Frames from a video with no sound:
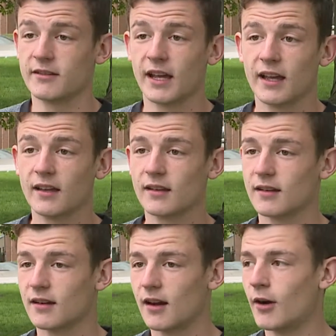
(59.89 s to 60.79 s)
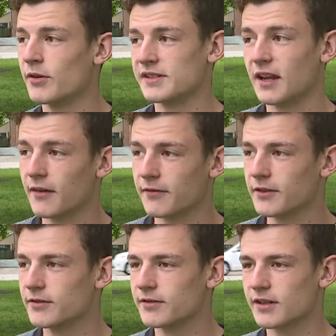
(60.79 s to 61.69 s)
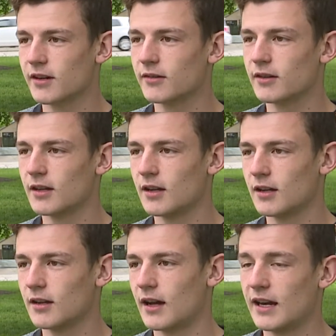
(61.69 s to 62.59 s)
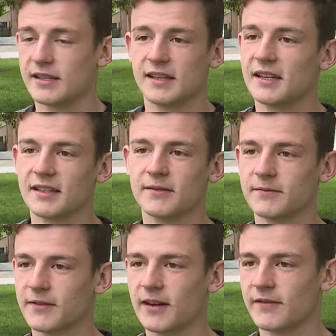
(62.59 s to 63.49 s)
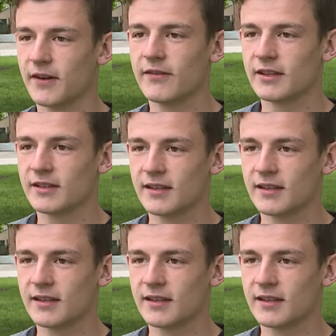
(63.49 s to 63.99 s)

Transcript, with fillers: your day, always there for you. So I just thank them for, for everything